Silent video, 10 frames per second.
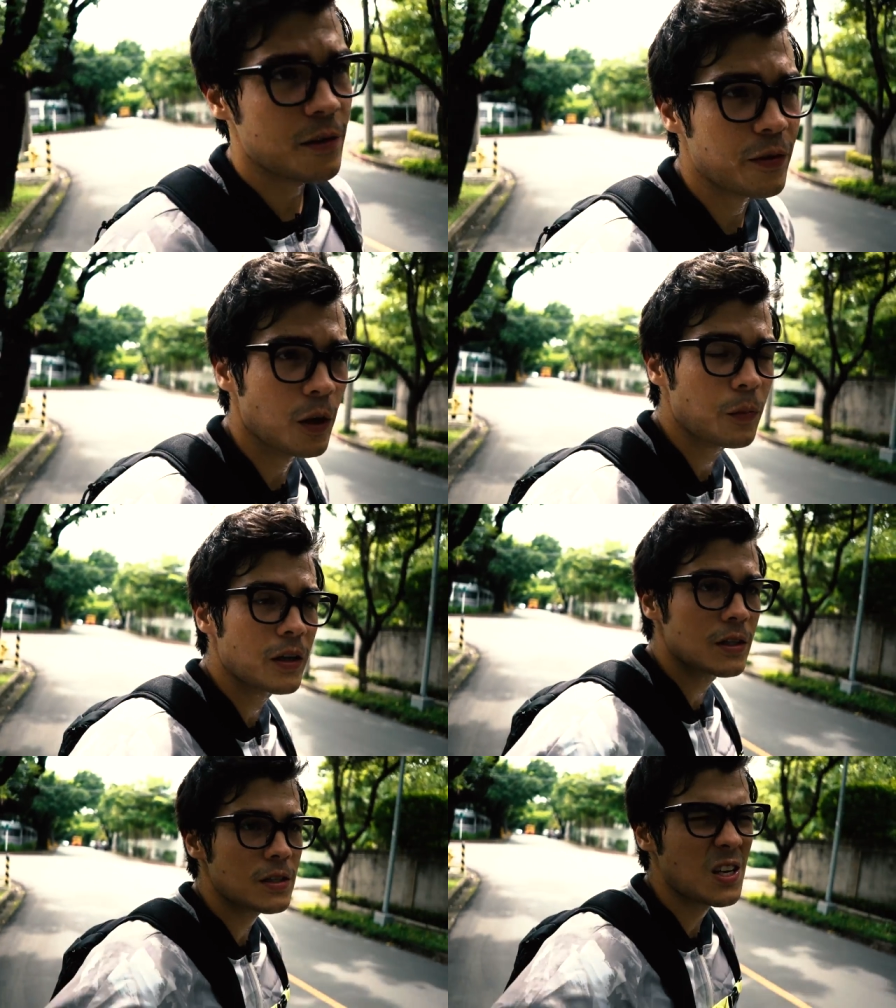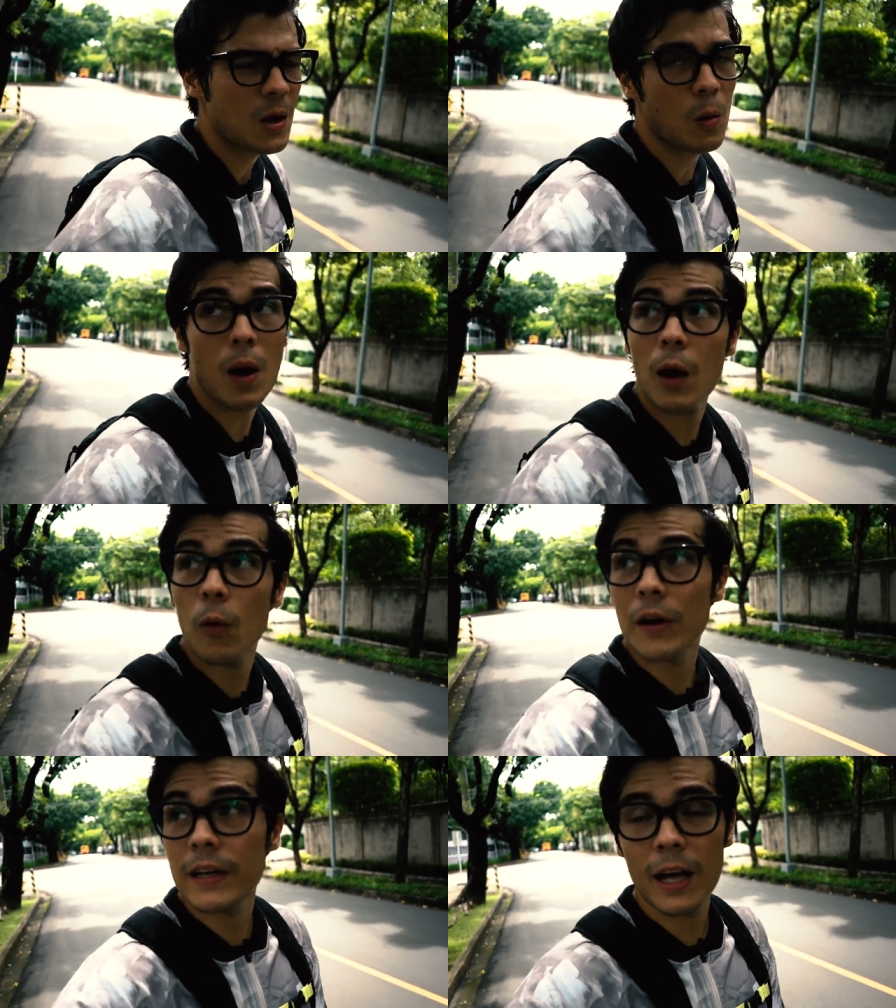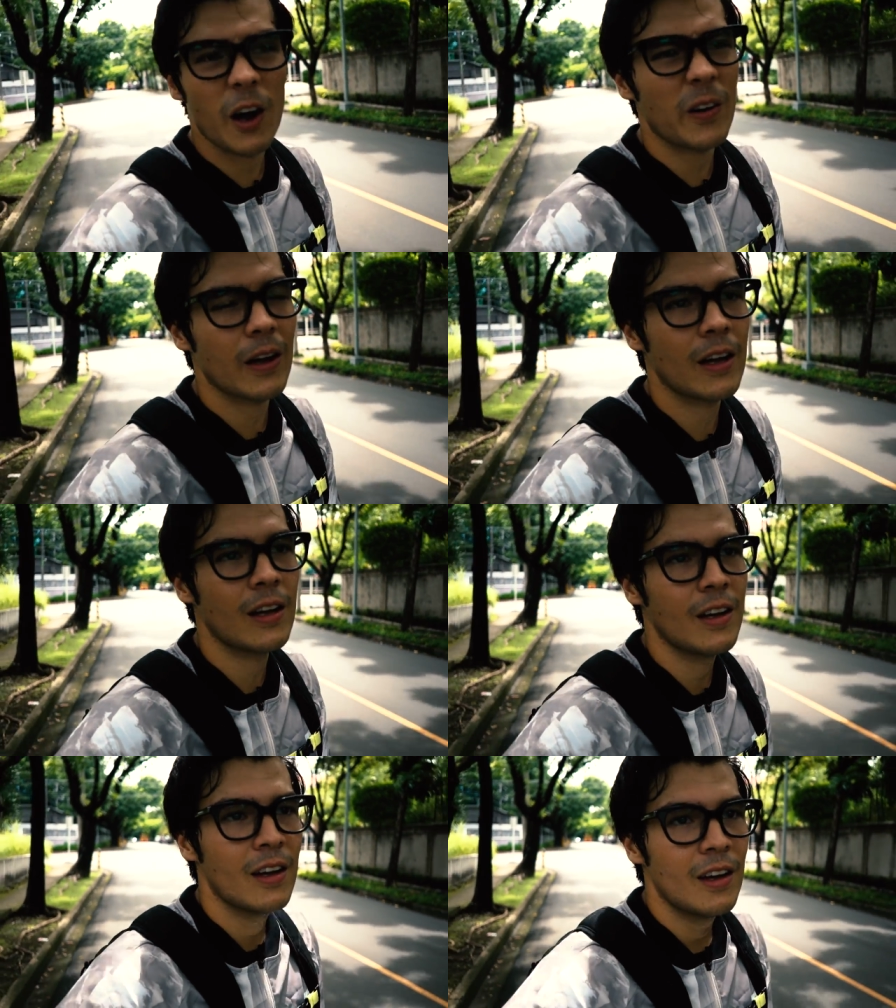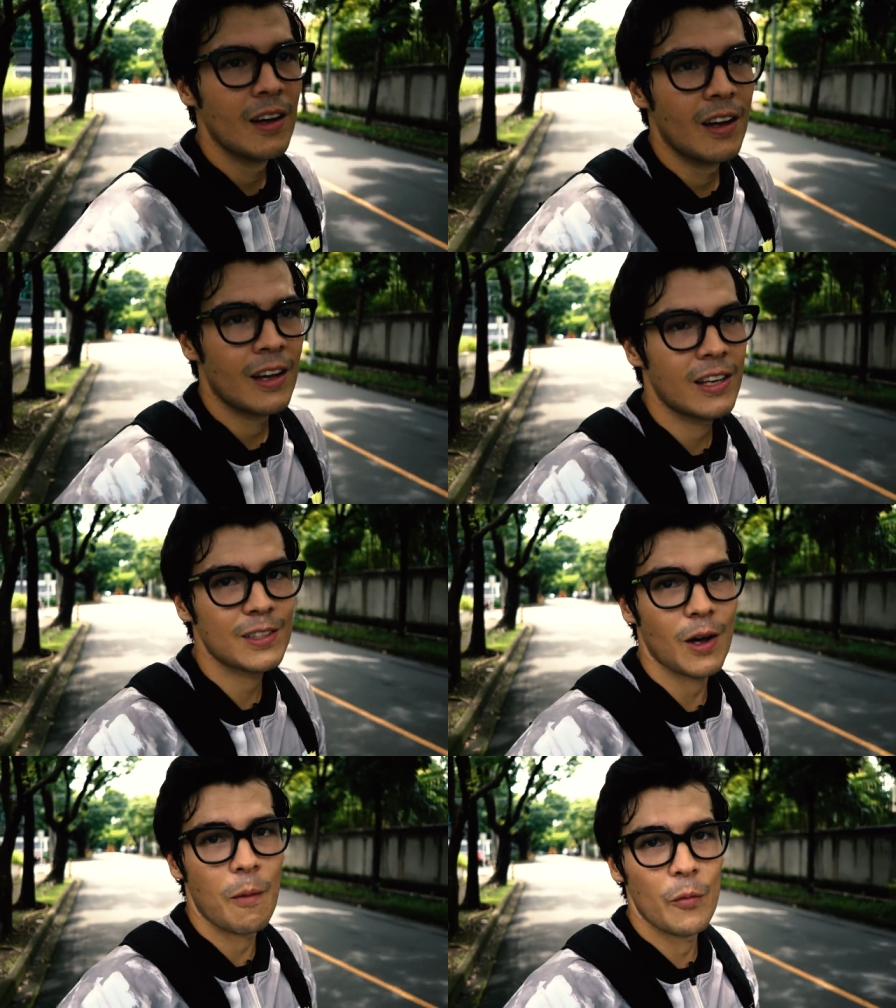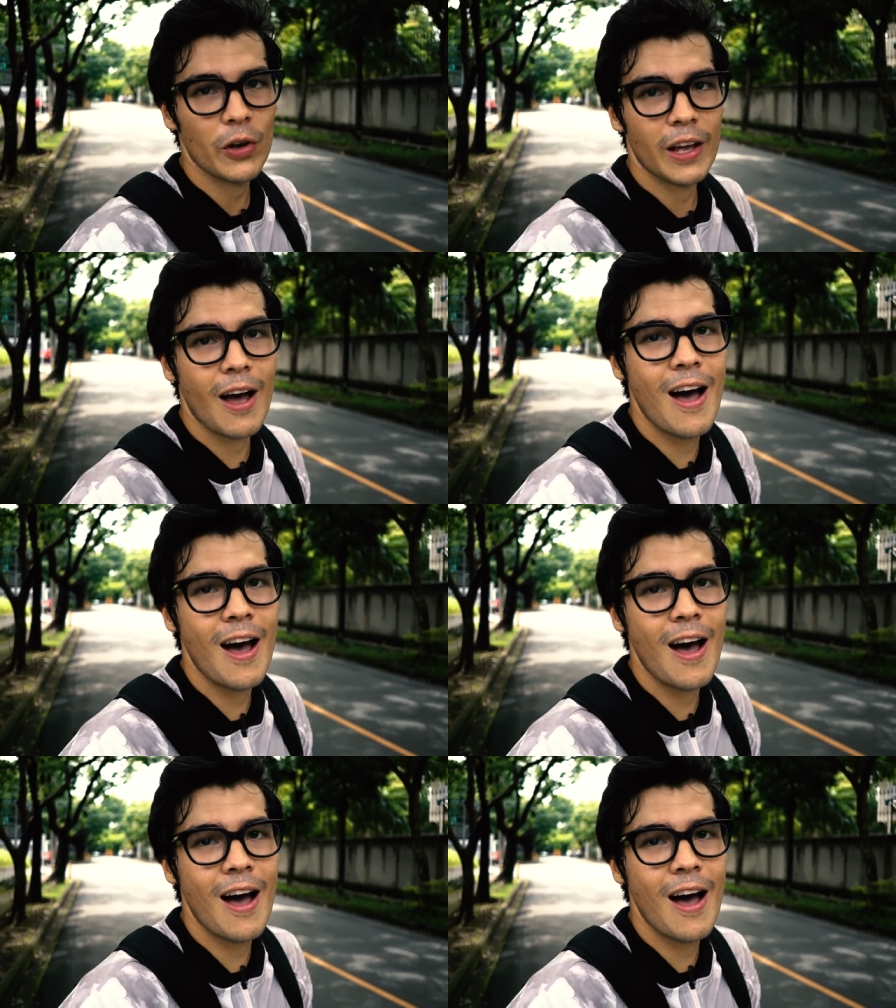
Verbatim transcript: the Philippines while working out. So I'm really